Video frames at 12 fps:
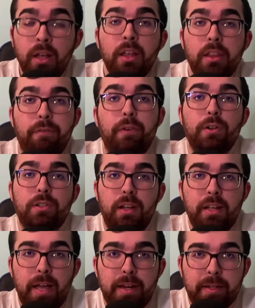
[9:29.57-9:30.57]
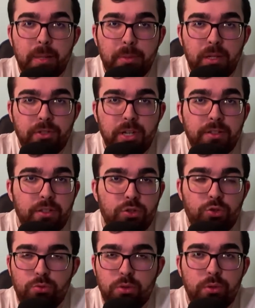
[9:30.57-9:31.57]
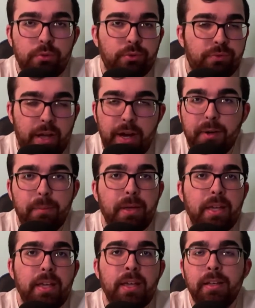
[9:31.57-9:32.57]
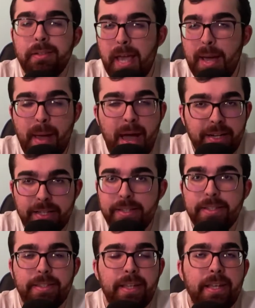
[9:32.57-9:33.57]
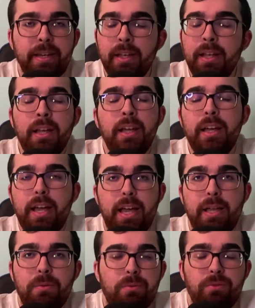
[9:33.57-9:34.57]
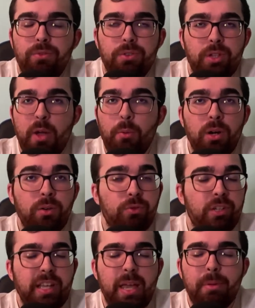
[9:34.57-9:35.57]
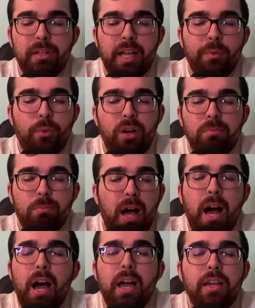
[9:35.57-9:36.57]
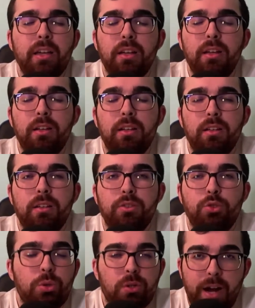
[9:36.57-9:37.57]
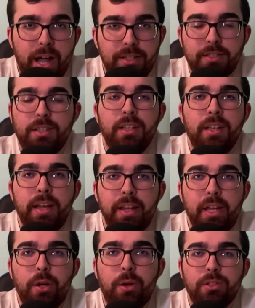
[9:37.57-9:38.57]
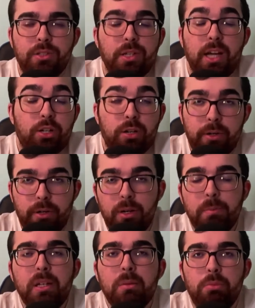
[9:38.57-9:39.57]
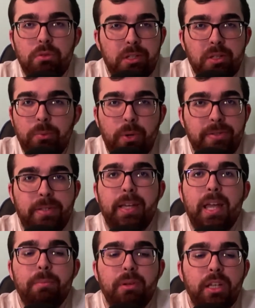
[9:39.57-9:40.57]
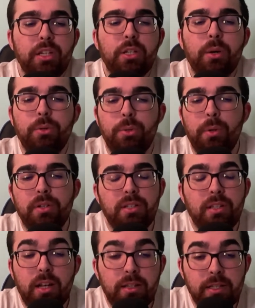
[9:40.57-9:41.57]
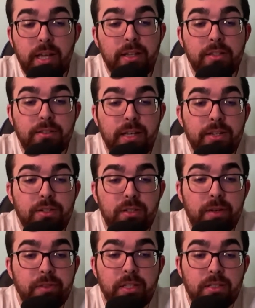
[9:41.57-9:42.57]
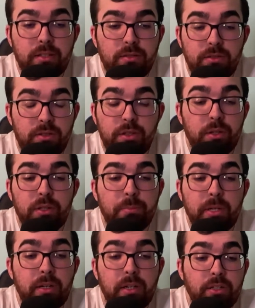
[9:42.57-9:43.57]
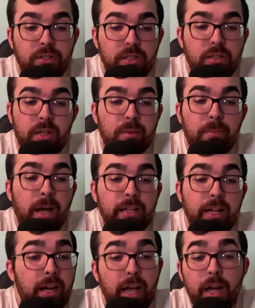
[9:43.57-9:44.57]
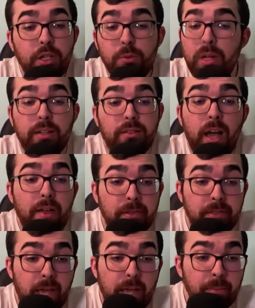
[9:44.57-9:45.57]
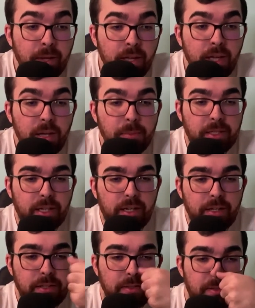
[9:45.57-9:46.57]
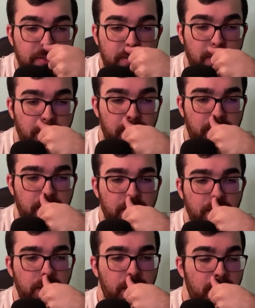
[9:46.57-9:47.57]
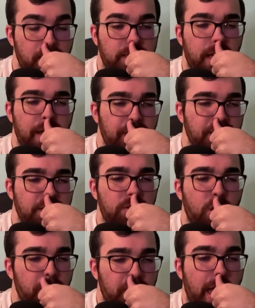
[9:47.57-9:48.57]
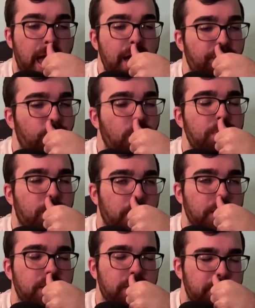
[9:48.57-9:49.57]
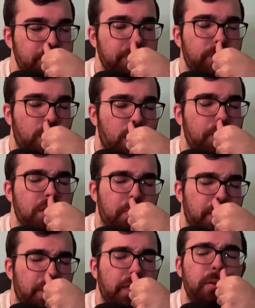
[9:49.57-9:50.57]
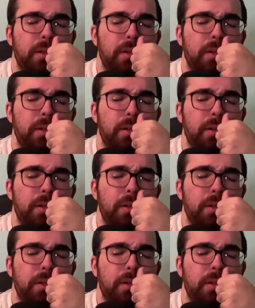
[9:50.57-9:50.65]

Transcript: The first line had a couple of chances, Drew Farabee, Cam Atkinson, and they were really able to get one by Tuukka Rask. And then you also got Carter Hart being brilliant once again. But then you go towards the end stages of this third period, and it's just like, my God, how do you not tie this game? Because I think this is over the halfway point of this period.